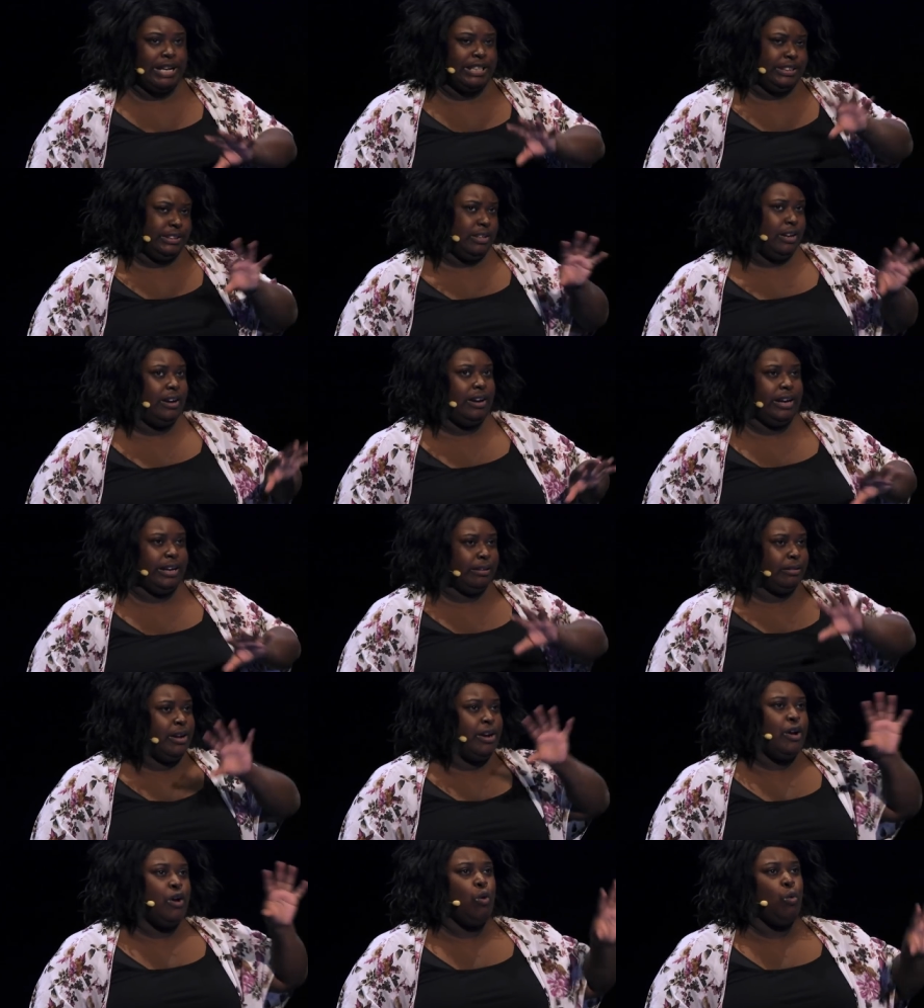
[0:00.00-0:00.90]
based
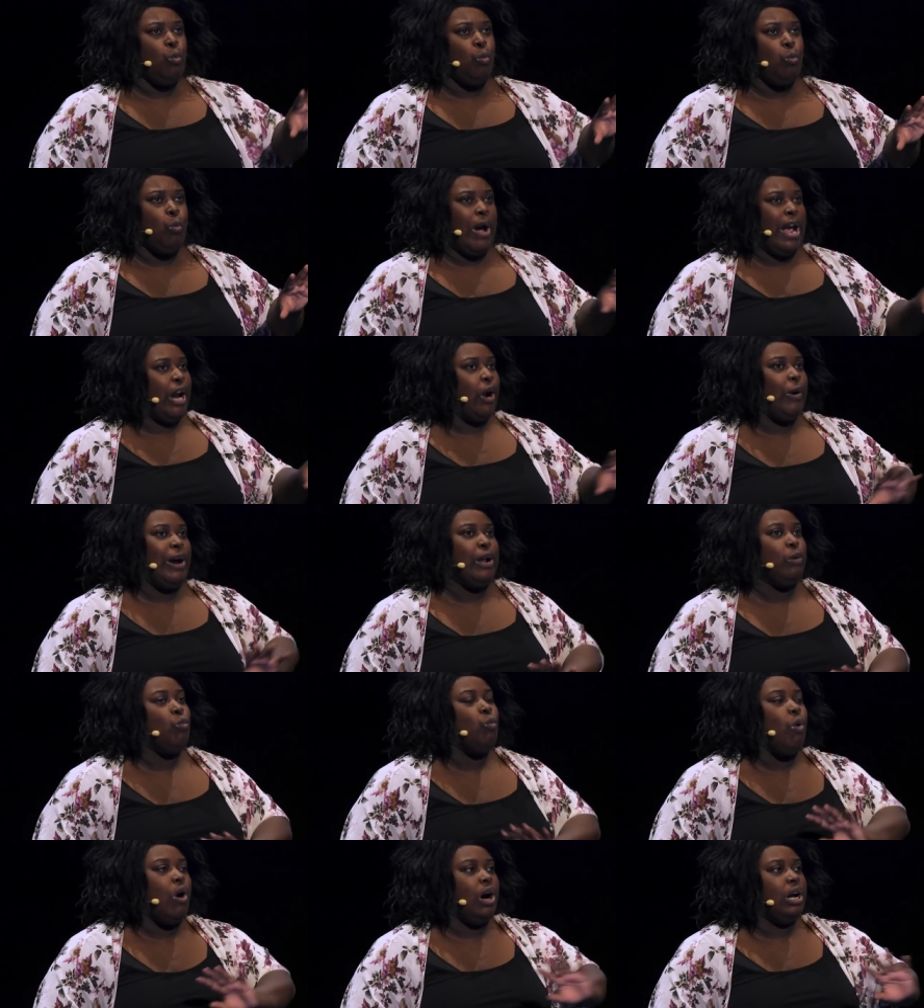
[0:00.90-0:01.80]
on where
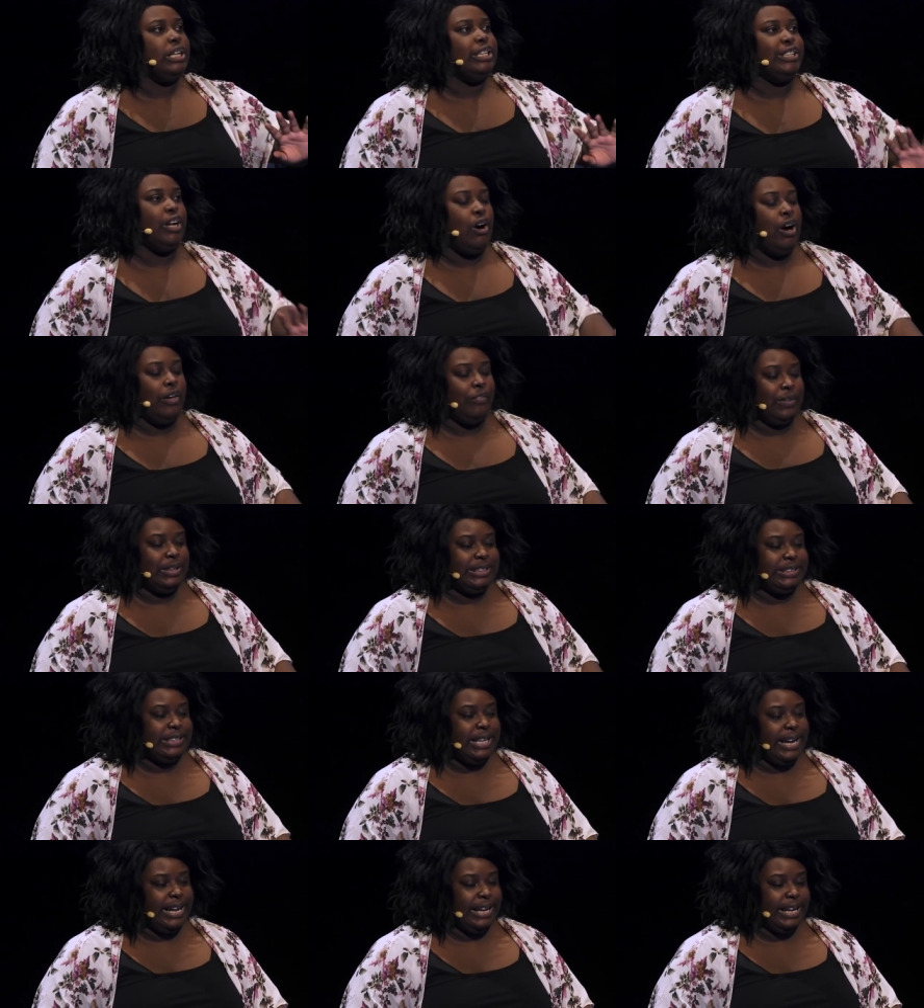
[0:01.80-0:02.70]
it was on the
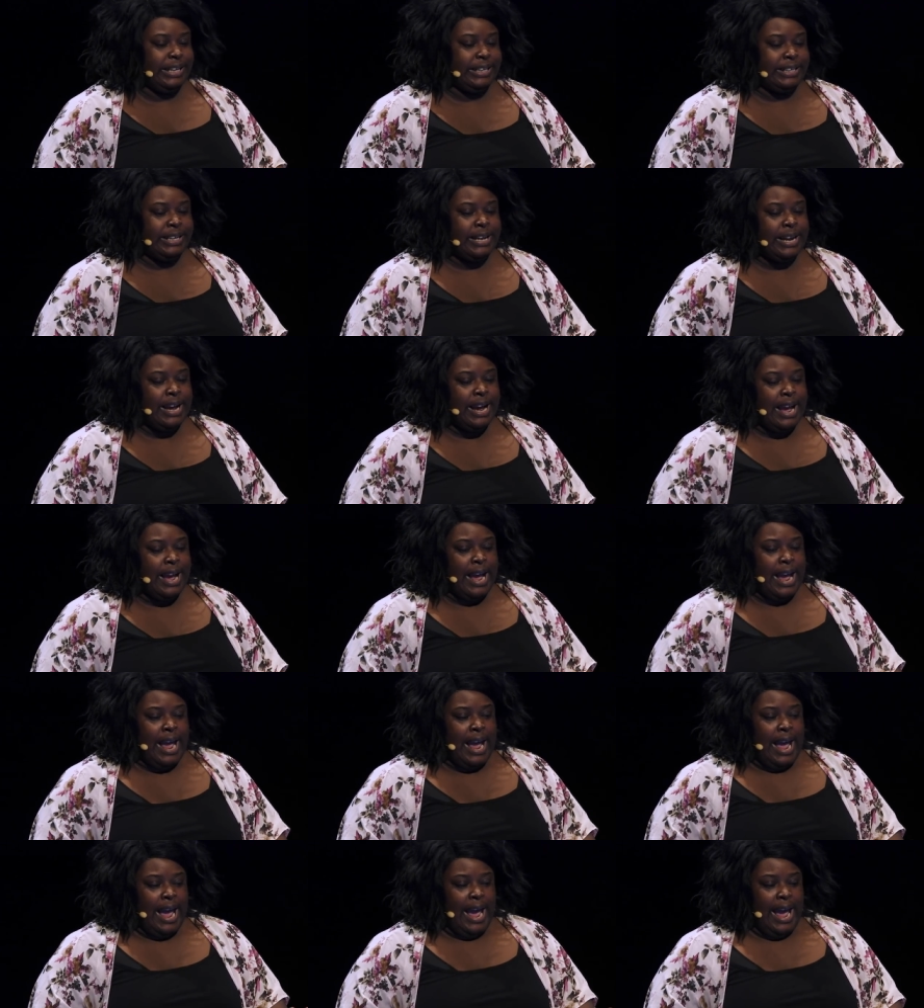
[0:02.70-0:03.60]
site.
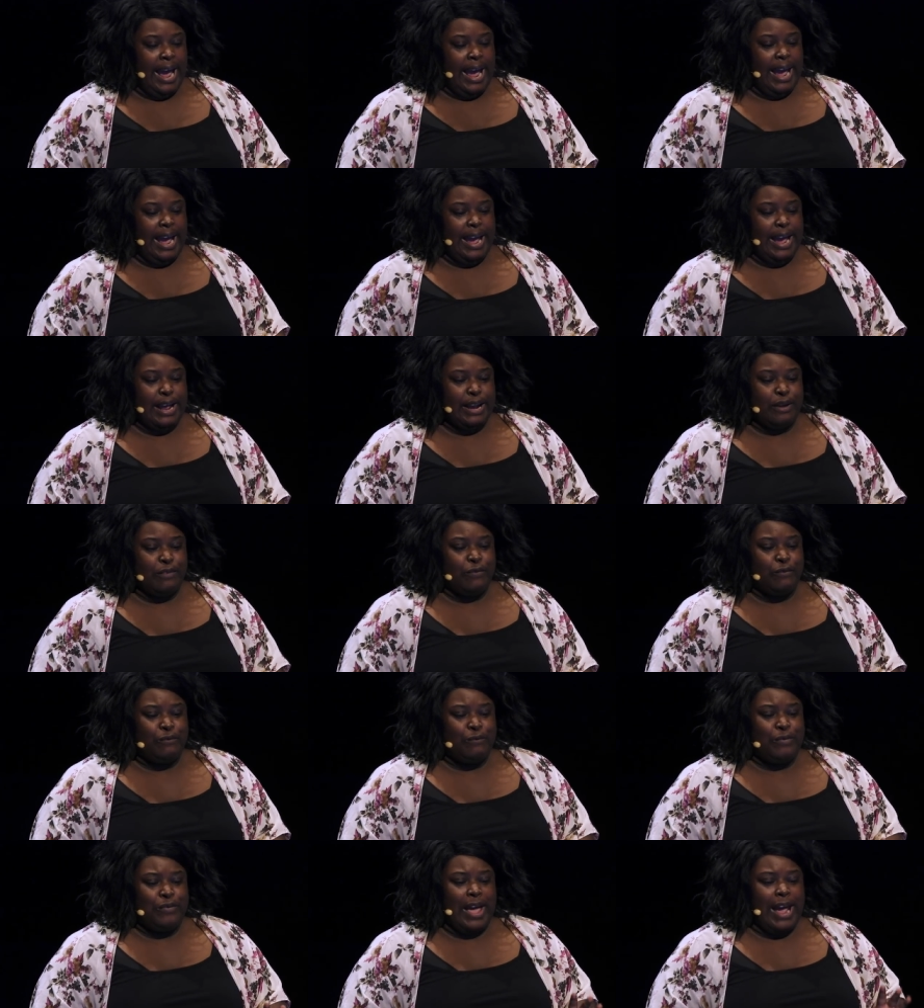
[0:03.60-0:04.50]
And
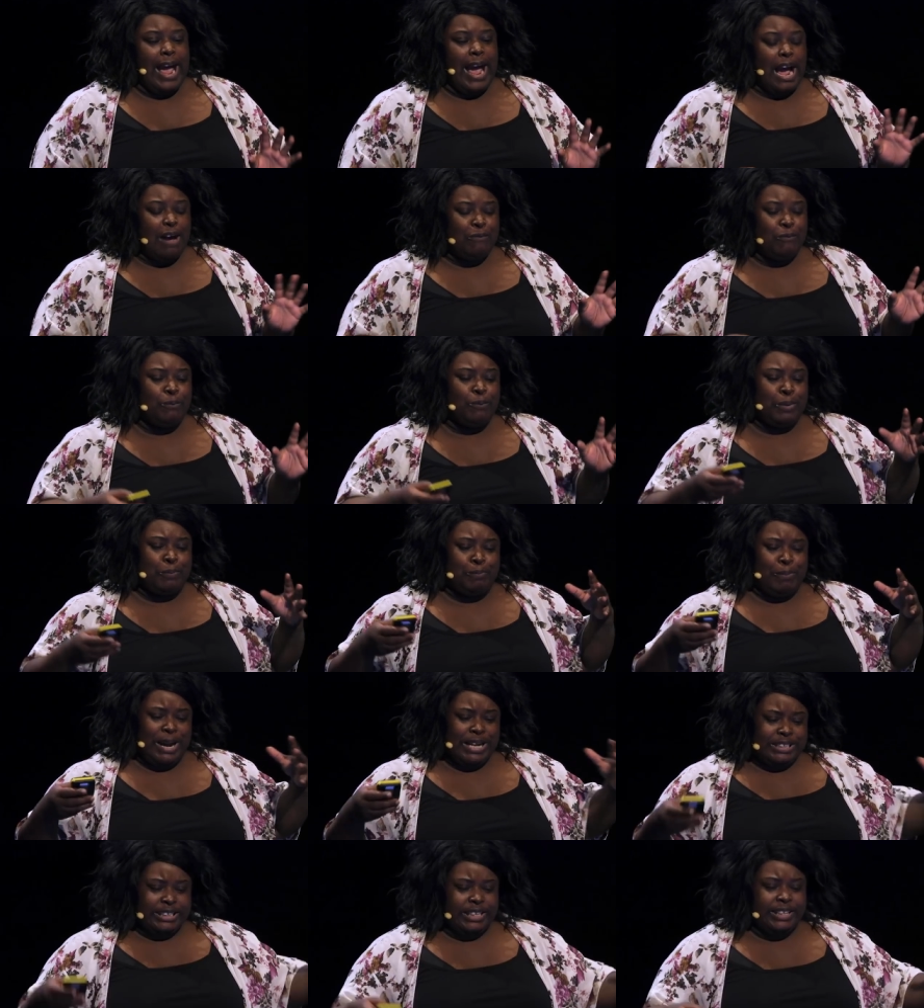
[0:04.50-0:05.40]
they have
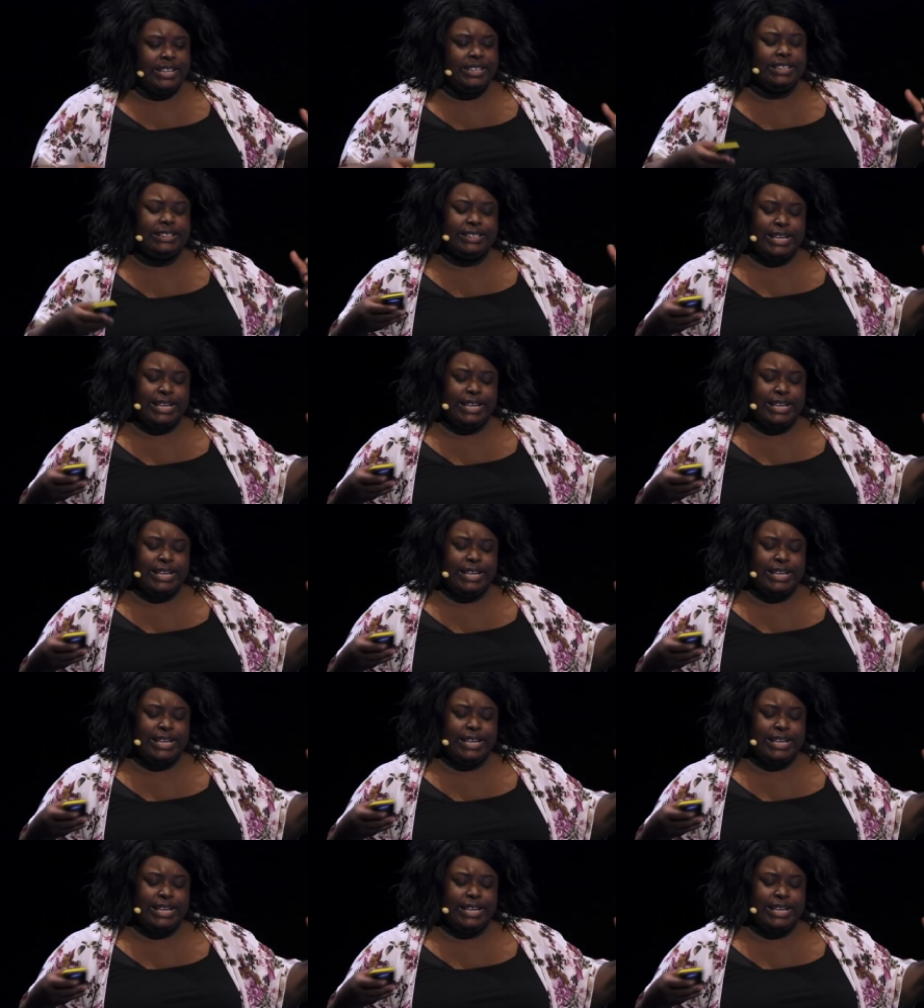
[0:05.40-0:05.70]
basically the